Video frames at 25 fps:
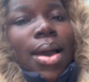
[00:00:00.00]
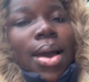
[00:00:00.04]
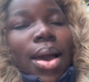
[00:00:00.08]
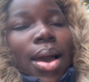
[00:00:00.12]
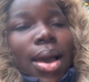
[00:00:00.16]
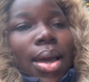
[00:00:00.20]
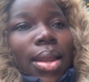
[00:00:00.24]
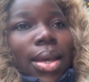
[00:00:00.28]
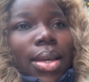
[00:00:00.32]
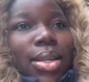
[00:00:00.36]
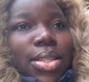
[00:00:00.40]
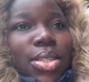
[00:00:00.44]

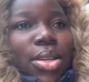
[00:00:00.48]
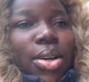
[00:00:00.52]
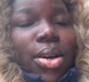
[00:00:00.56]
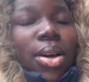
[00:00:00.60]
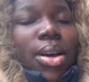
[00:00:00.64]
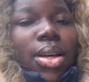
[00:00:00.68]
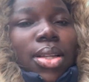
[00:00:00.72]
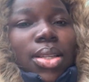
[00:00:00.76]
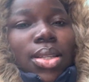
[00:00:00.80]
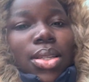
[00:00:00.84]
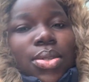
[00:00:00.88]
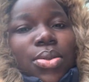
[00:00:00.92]
And I thought
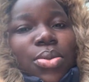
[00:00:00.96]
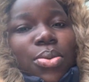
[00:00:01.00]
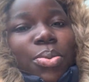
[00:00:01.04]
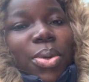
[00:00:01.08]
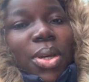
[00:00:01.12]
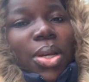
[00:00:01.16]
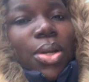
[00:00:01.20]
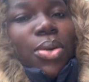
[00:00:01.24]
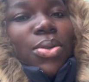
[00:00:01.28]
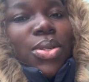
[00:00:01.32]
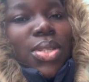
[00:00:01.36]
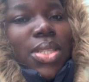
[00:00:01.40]
this would be
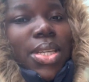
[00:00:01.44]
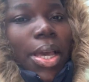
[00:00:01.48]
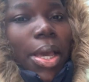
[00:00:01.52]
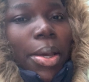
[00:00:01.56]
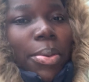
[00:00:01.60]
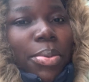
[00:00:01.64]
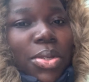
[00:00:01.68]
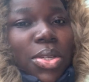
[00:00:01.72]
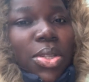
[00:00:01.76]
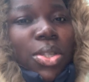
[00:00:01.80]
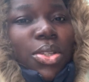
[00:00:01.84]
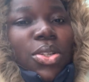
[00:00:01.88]
a good time
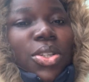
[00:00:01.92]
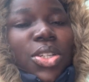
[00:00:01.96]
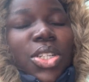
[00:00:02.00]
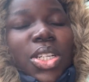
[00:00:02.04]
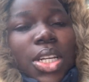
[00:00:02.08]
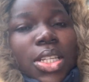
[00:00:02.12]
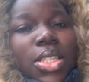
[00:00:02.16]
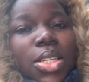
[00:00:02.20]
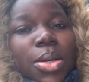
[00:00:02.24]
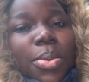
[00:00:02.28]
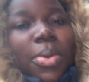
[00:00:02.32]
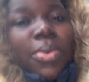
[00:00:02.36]
to
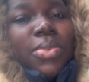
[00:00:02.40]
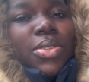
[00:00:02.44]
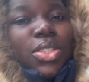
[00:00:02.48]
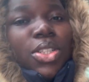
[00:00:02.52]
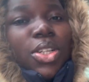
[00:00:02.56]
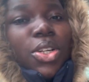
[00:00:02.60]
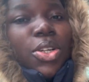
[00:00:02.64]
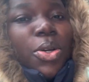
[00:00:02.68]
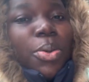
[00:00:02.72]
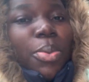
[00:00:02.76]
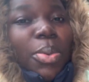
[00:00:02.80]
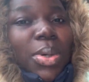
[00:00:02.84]
share some of the
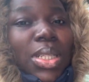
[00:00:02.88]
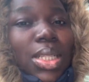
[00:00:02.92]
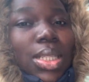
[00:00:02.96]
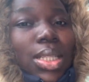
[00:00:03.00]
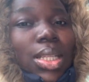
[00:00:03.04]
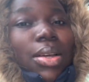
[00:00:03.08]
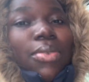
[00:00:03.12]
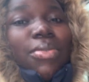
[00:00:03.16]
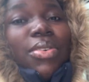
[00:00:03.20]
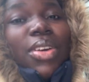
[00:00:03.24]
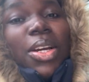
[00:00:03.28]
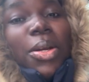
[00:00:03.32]
documents
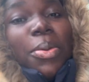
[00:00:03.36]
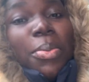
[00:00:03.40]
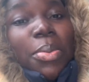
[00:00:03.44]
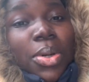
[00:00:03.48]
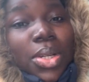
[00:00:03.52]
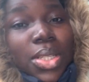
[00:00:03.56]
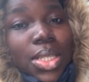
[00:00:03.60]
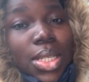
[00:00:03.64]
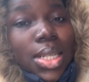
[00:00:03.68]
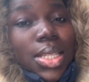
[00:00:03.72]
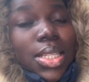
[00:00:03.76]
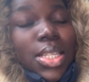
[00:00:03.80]
that are very
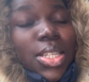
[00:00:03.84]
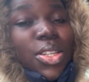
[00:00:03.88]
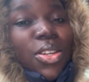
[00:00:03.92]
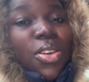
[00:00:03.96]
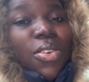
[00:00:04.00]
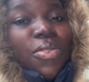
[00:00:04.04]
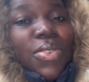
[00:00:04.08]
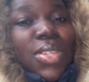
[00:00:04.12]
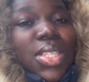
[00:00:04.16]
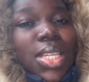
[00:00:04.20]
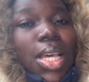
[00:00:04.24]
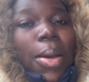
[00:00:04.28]
important in your
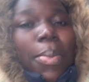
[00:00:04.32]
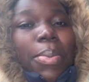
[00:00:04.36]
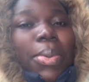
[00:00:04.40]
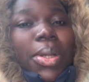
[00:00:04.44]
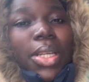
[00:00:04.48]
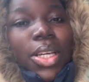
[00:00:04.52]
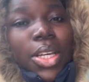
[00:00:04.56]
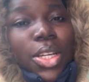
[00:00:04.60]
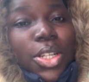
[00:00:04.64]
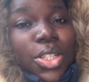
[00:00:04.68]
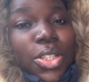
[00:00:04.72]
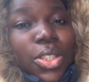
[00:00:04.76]
visa
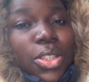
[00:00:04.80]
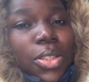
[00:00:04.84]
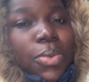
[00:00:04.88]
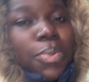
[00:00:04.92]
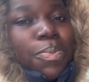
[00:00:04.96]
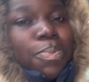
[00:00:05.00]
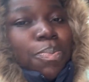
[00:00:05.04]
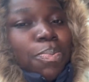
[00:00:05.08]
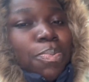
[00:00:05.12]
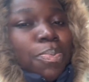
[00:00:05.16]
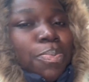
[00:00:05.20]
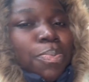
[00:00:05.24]
application.
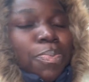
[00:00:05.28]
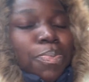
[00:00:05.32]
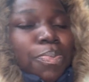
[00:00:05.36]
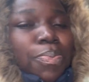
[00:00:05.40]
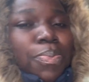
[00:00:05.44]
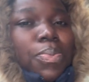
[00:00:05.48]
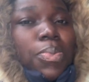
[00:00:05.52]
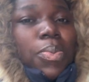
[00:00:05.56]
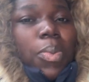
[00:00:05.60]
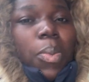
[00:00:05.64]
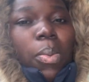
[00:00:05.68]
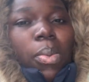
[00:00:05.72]

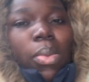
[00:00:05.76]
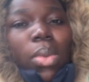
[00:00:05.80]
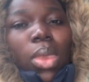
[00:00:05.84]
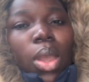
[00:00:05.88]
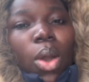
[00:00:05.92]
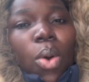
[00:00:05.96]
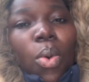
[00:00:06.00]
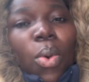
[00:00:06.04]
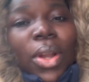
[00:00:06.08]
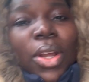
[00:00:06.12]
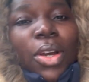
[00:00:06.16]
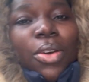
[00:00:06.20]

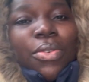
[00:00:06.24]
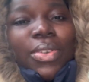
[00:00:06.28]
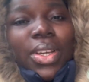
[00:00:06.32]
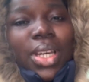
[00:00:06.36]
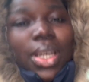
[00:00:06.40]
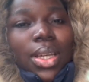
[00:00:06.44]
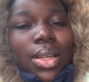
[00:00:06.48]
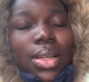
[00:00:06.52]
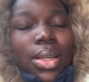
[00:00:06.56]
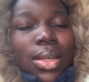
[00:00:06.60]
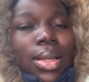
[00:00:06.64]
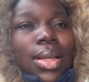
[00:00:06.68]
One of it
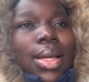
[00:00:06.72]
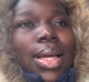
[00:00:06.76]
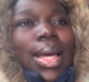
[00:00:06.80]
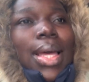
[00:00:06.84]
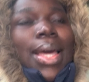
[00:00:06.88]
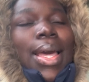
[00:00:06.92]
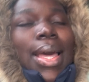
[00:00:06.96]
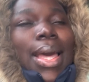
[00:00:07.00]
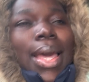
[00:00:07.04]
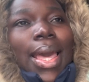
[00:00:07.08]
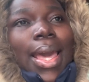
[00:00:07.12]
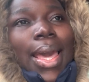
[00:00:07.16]

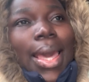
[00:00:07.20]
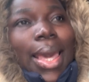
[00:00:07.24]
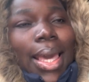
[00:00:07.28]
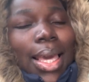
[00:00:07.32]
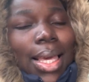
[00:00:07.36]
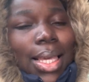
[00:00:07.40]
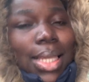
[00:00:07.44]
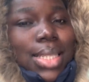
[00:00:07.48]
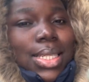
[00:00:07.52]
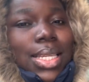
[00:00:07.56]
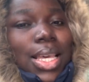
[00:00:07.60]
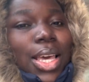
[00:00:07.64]

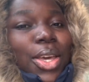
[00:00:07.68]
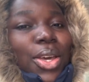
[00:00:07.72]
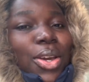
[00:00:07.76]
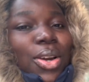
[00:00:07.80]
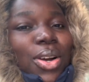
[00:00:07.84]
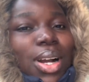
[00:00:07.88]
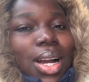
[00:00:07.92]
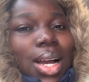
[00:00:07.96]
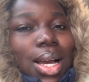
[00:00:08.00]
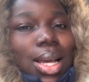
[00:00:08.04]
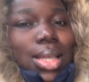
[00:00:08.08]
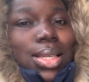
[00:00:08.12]
is your
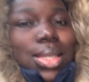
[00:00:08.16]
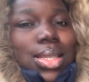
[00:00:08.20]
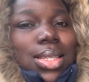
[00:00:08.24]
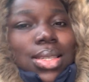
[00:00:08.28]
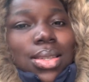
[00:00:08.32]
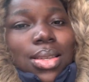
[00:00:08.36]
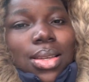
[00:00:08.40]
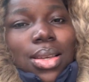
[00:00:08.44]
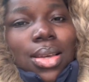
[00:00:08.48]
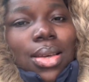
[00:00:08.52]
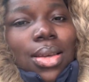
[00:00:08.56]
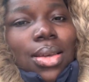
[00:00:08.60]
CAS.